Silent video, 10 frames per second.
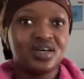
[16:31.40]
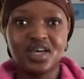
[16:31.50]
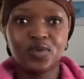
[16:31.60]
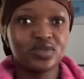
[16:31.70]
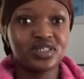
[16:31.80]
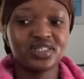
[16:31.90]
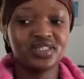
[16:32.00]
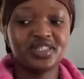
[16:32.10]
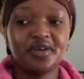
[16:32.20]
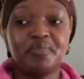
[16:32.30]
It won't taste the
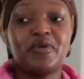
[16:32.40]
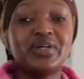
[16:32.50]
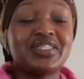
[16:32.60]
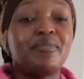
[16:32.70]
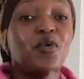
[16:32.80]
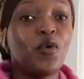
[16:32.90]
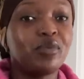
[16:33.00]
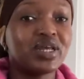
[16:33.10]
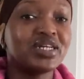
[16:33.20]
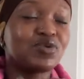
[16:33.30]
same. But once I'm home
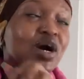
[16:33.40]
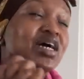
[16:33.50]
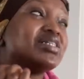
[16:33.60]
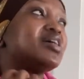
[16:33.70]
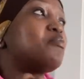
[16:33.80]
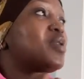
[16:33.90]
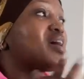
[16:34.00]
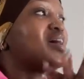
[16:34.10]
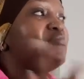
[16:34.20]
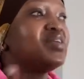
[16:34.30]
in a kwanga time,
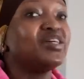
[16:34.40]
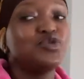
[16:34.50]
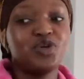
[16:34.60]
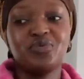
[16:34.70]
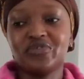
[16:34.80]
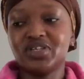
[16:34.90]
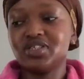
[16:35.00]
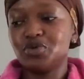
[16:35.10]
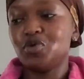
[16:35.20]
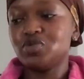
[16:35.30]
like I really enjoy breakfast
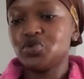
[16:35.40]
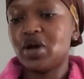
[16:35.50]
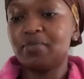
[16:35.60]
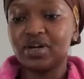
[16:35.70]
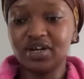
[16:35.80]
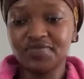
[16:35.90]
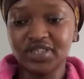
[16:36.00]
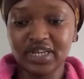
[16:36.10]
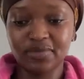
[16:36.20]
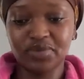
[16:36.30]
at home. So I'm
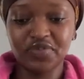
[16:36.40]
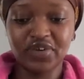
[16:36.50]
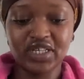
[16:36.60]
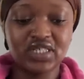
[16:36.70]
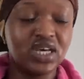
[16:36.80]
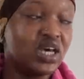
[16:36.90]
craving that breakfast.